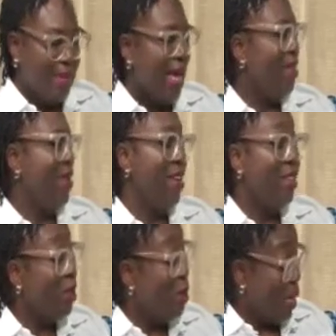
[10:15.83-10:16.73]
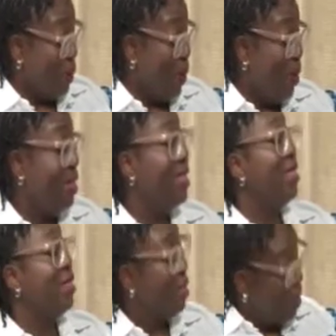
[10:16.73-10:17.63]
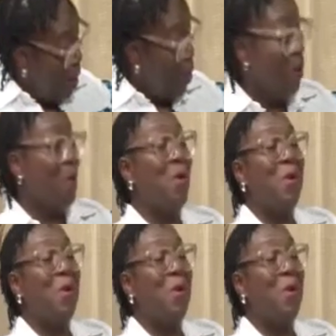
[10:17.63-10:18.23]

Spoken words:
anyway, not a good experience. So,